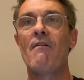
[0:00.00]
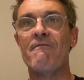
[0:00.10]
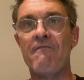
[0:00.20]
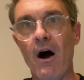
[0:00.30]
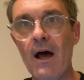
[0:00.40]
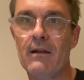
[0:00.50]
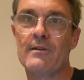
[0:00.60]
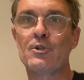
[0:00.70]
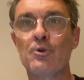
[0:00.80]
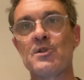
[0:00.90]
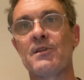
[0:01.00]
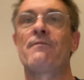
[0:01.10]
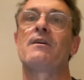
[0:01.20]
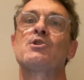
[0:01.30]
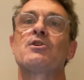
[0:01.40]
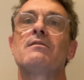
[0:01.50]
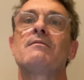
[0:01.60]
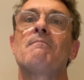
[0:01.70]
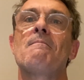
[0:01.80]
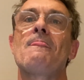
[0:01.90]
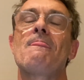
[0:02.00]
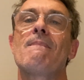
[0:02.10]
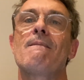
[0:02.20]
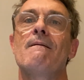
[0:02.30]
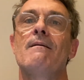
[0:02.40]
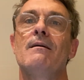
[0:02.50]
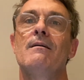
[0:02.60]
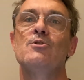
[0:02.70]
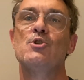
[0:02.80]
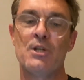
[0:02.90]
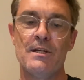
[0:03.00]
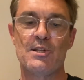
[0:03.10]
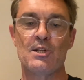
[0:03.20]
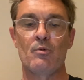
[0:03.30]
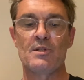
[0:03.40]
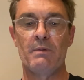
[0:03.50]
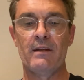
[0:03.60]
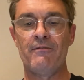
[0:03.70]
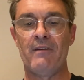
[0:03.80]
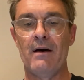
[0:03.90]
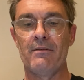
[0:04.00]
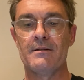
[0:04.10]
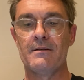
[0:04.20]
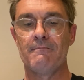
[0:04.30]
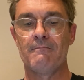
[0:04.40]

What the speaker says: violent crucifixion, Jesus was being fathered.